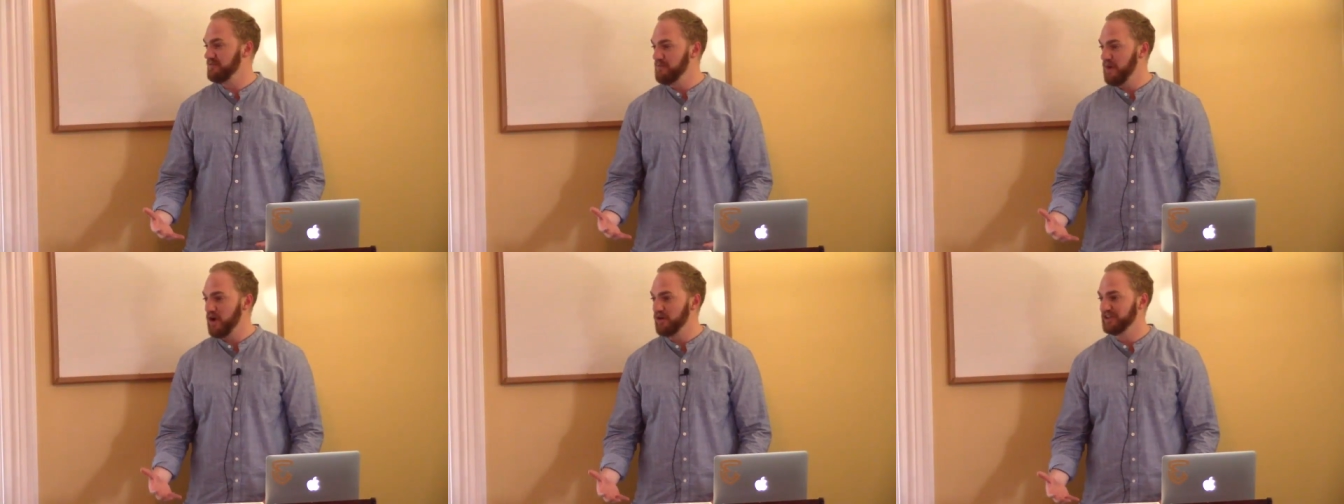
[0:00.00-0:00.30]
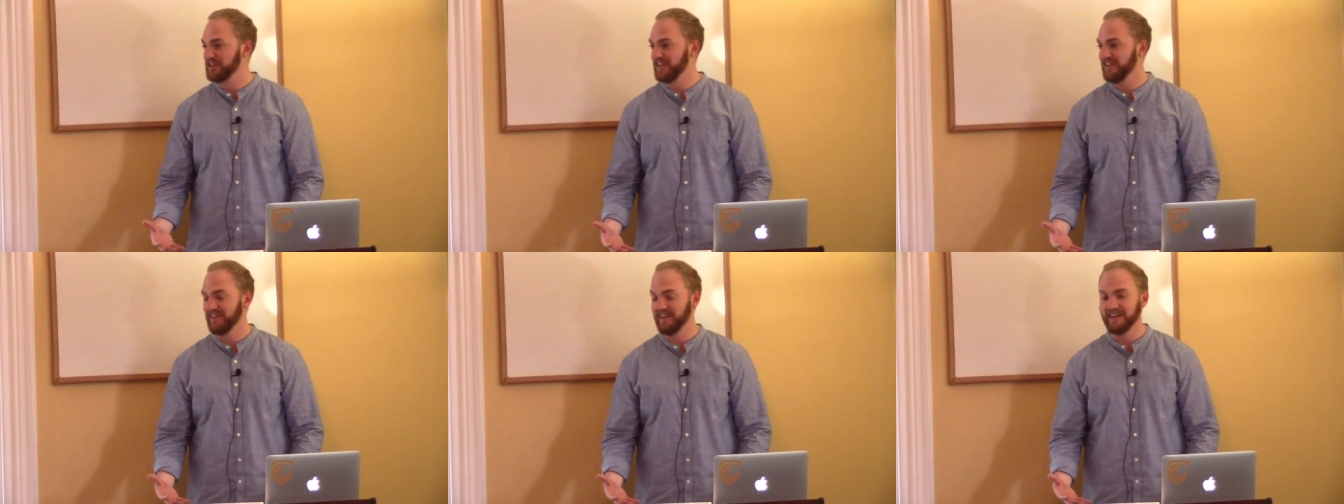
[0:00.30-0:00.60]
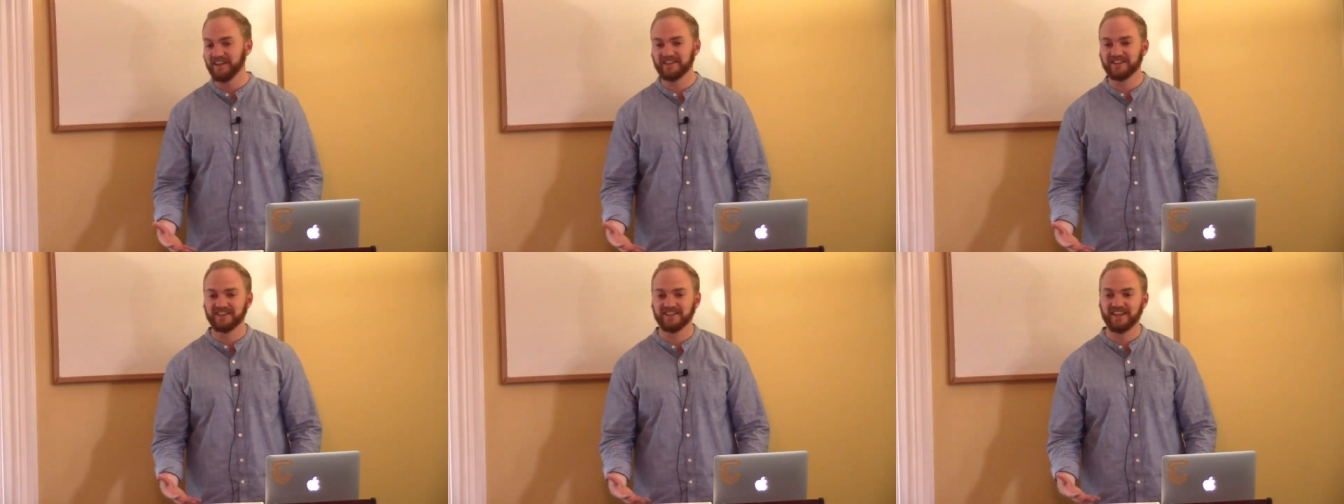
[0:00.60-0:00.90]

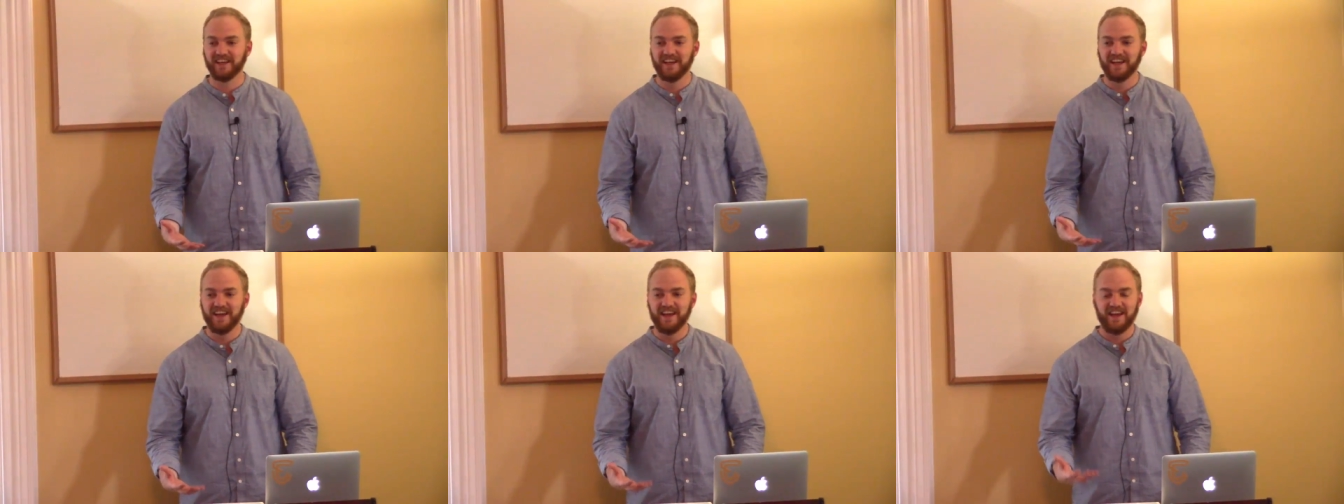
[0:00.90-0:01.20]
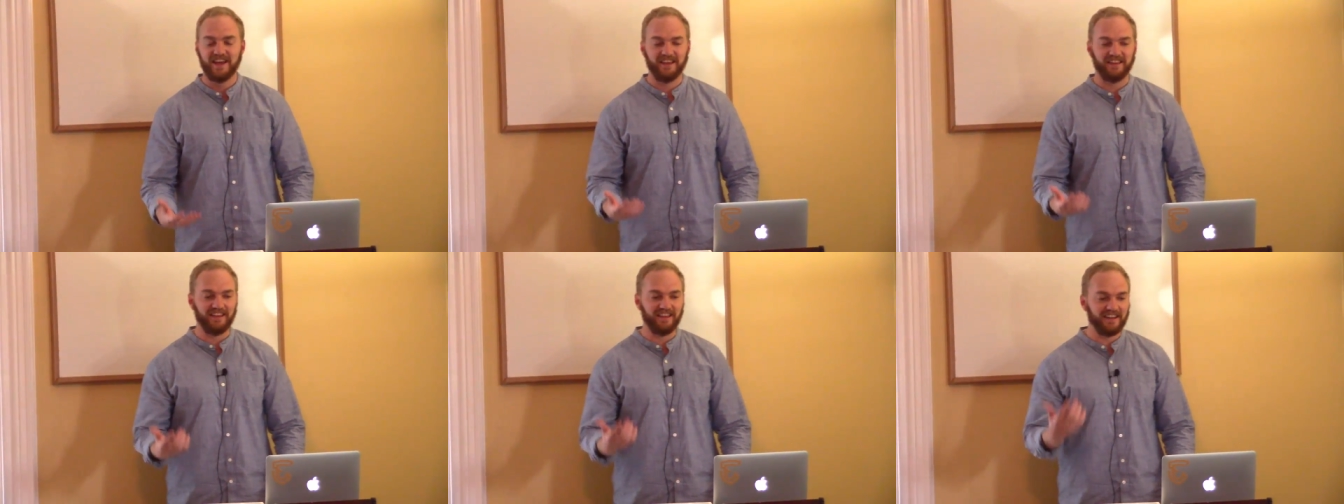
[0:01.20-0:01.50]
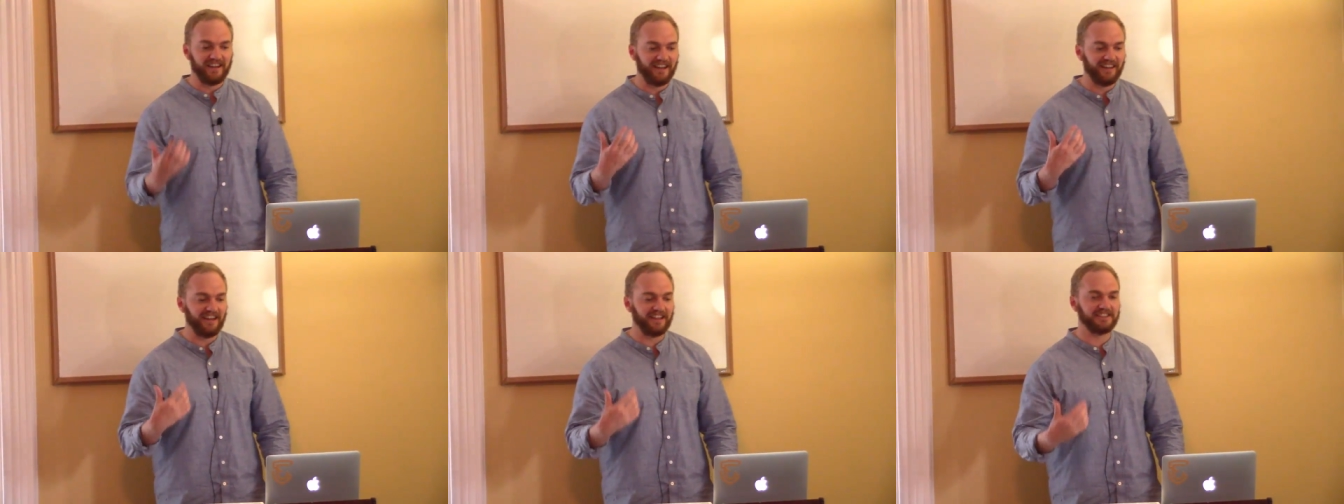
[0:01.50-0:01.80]
motionless. And,
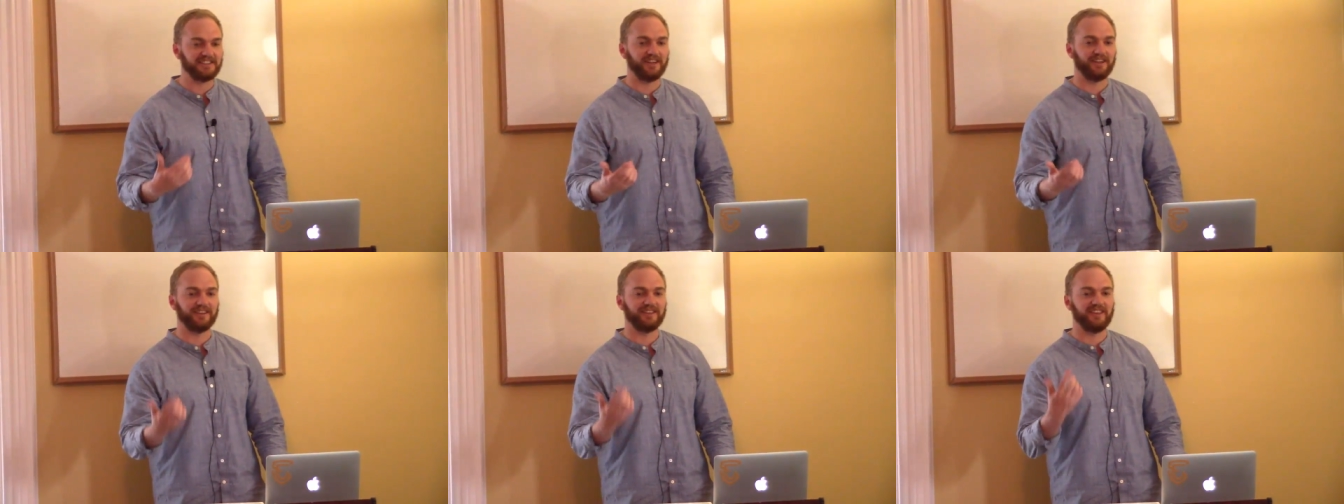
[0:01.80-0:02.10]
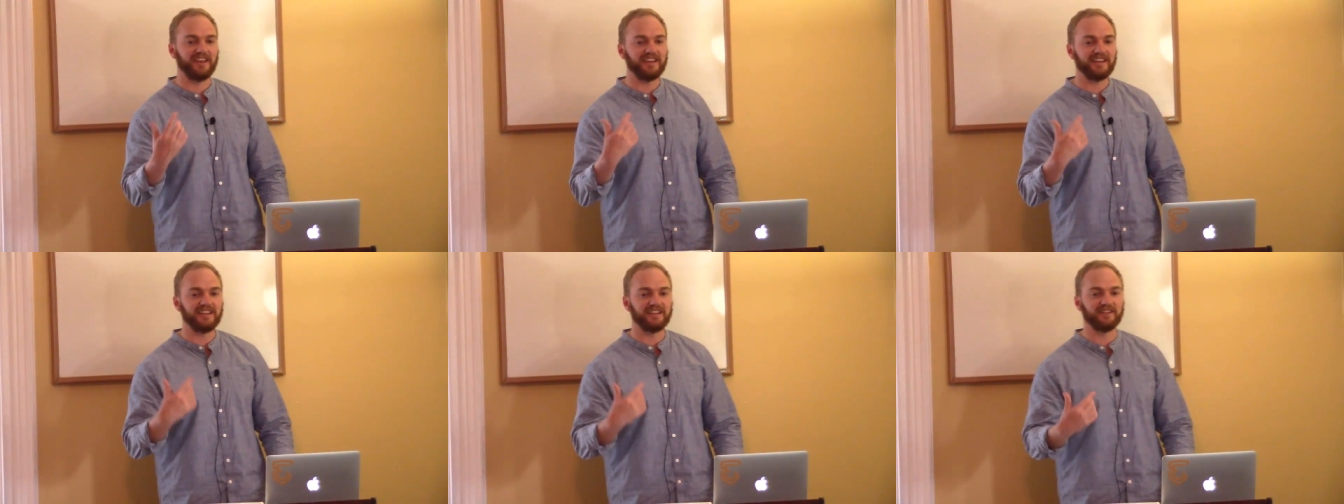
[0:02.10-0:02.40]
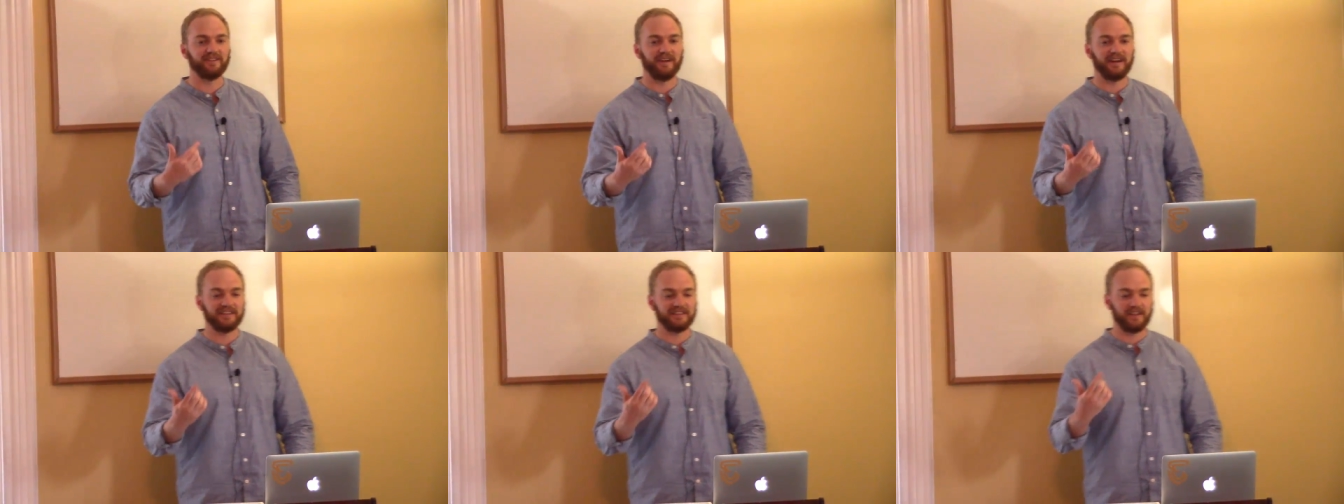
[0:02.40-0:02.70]
then, and I started thinking
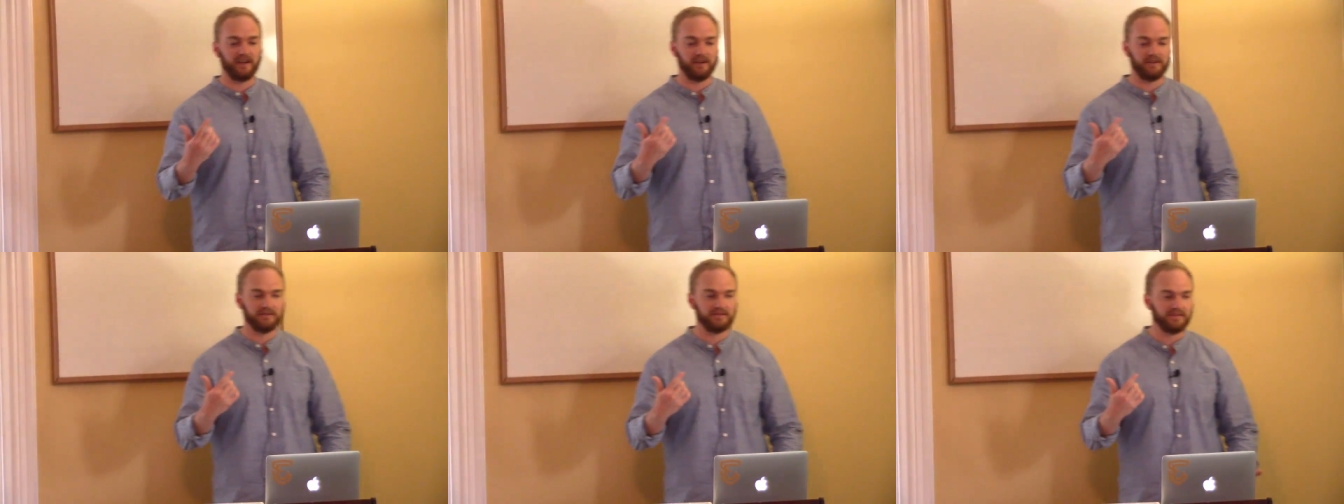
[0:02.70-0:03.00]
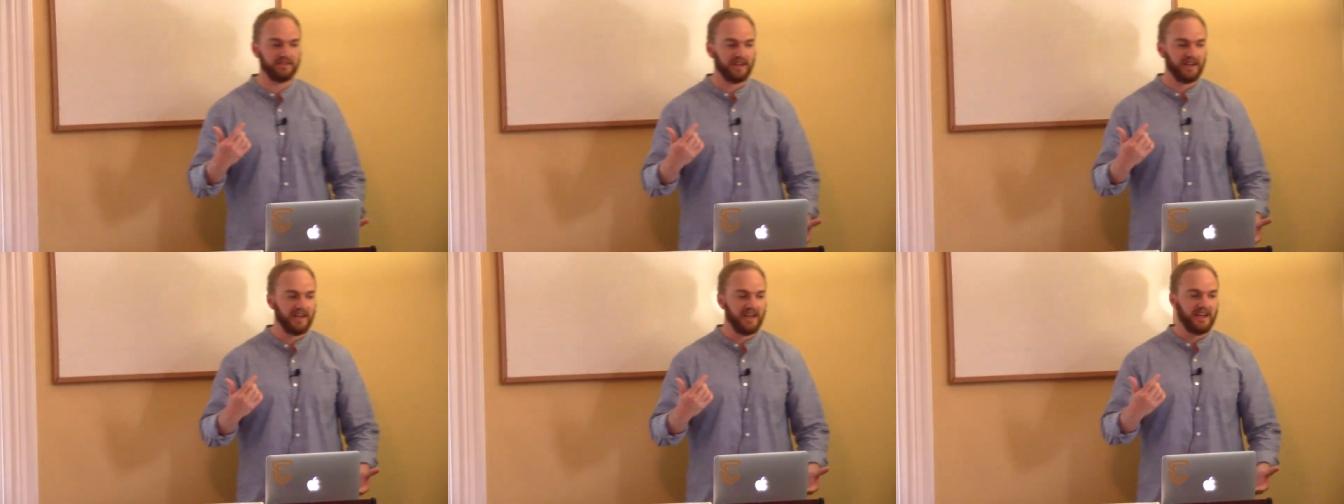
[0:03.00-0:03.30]
to myself,